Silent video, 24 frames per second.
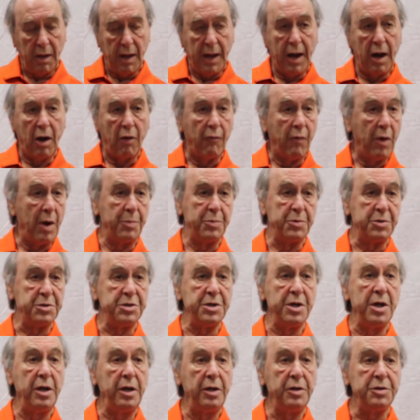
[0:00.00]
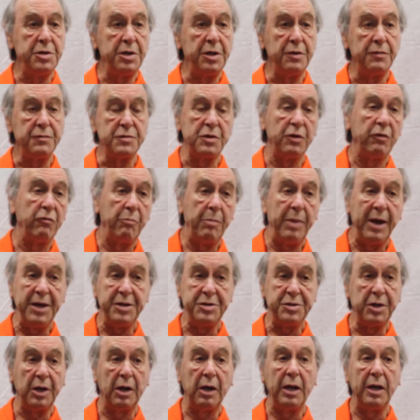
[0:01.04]
our representatives have
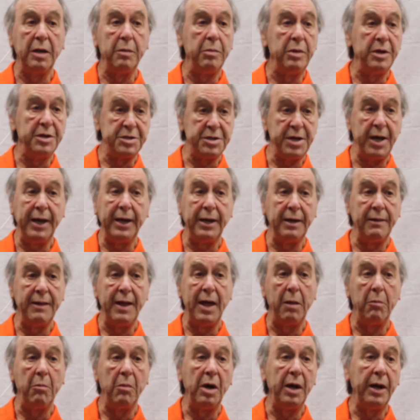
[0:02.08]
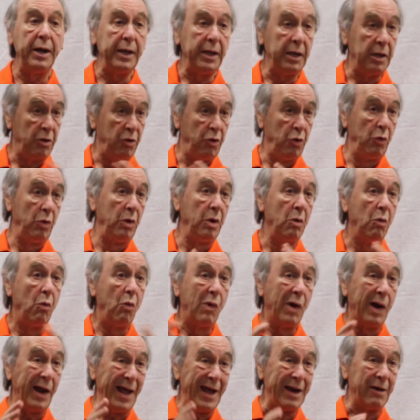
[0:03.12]
basically been taking that money and doing
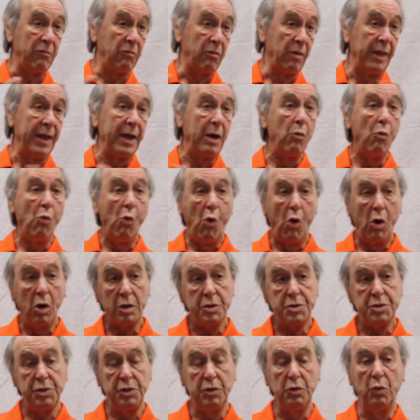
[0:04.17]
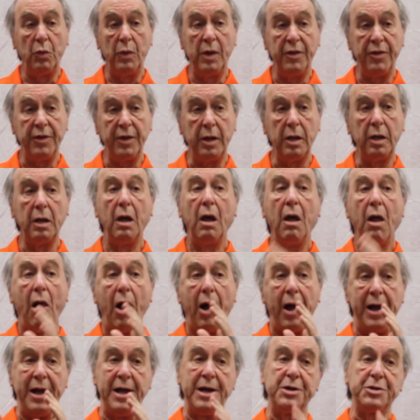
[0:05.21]
whatever they want to with it,
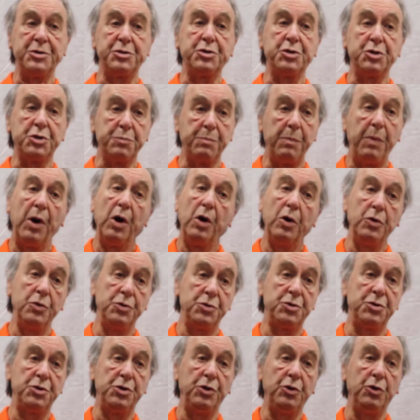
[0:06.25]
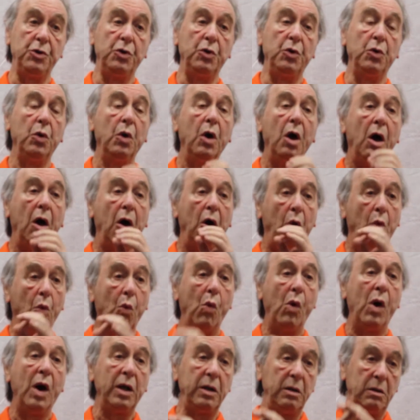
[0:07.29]
as opposed to
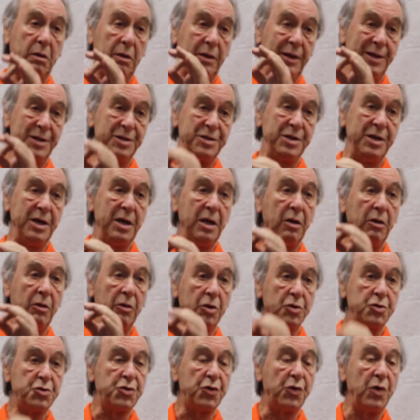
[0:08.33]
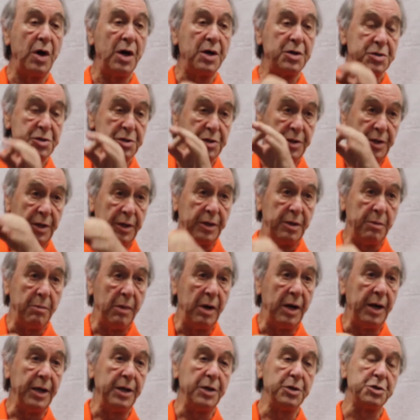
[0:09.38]
what is in the trust that the
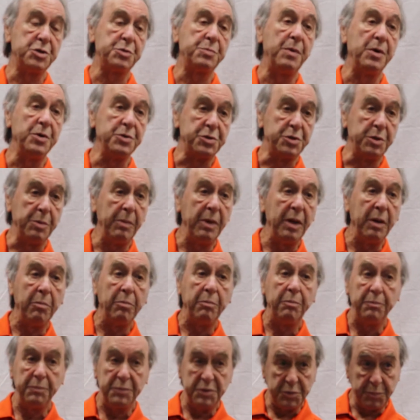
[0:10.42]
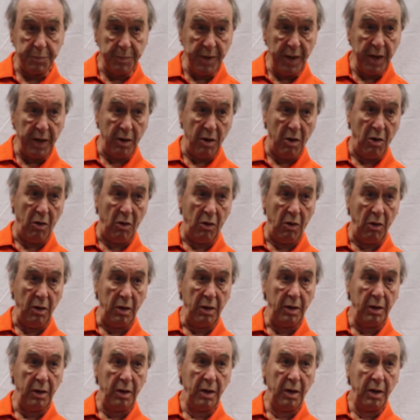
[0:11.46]
money is supposed to be spent on.
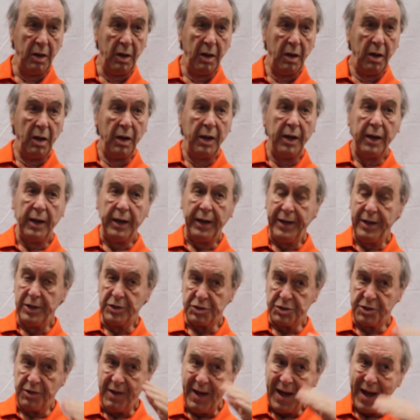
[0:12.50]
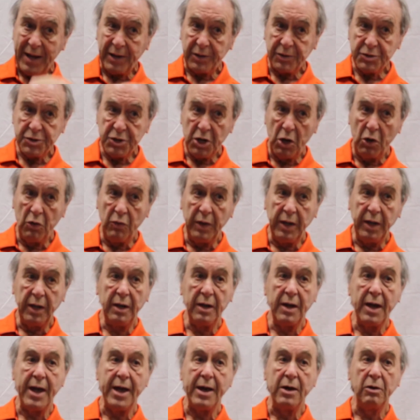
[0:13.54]
Is that toning
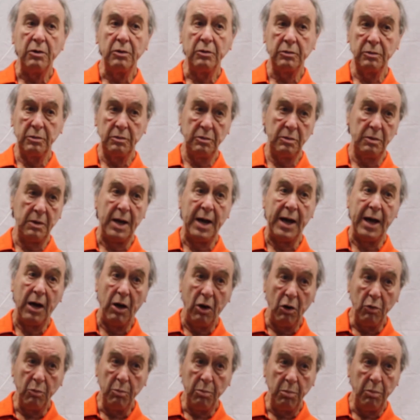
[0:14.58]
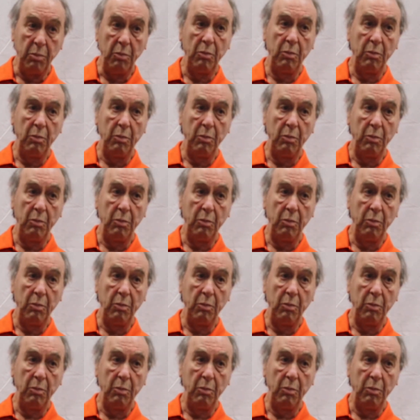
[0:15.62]
down, I hope?